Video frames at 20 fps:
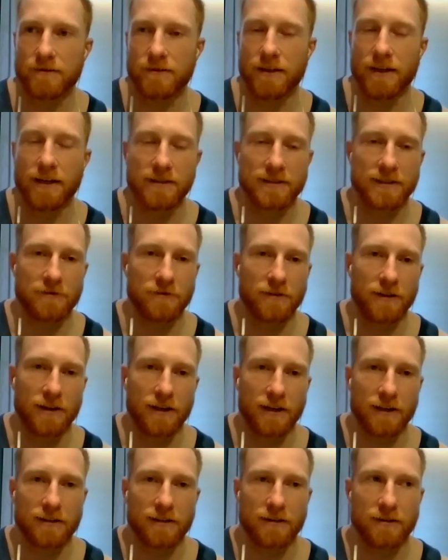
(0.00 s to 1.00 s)
definitely.
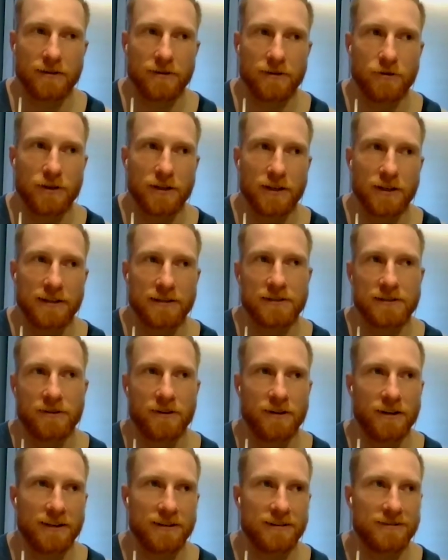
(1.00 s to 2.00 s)
Like looking
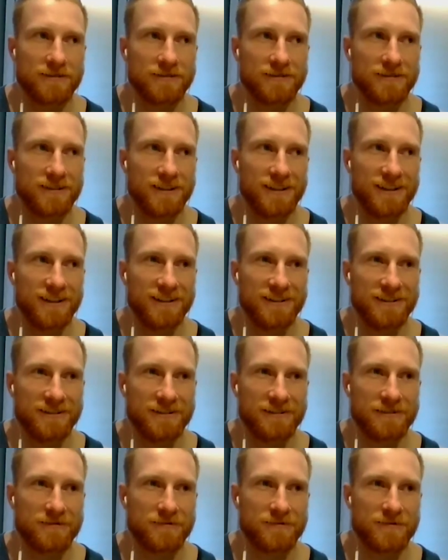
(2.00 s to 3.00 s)
outside
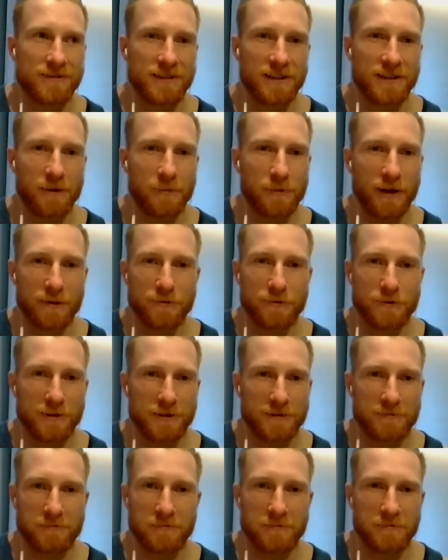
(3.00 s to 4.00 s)
and seeing people
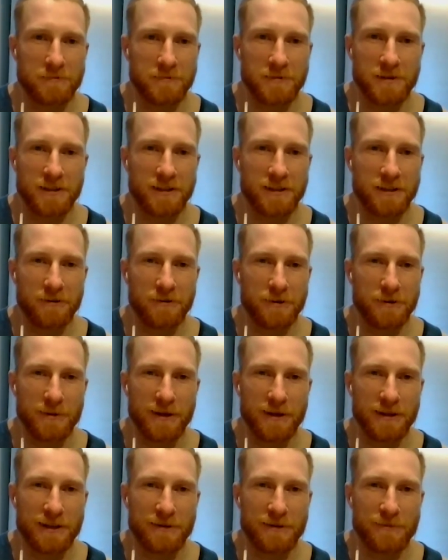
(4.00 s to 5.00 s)
just going
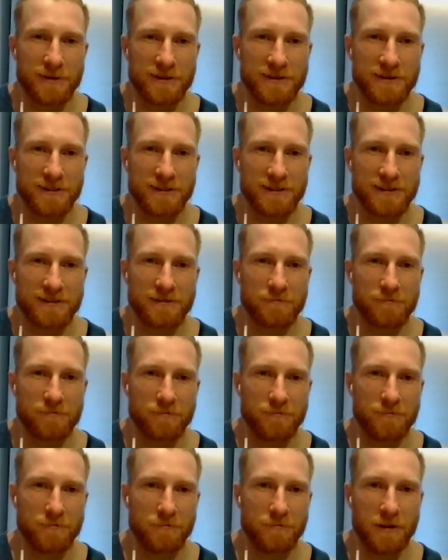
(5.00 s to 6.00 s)
about their business
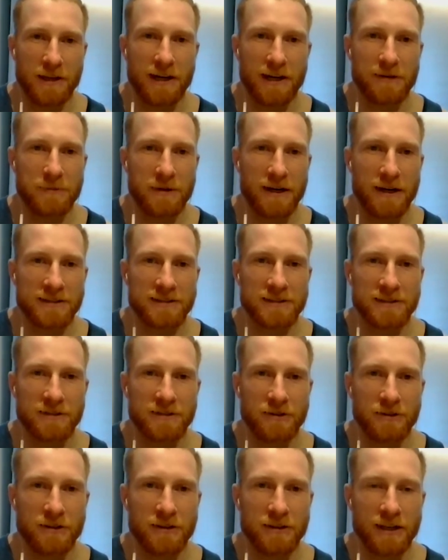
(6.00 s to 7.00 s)
without masks
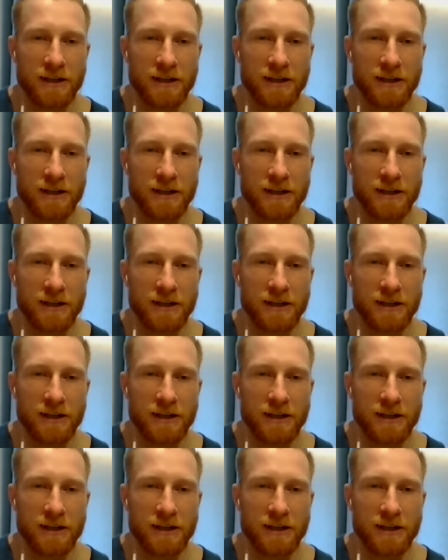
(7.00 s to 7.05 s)
on.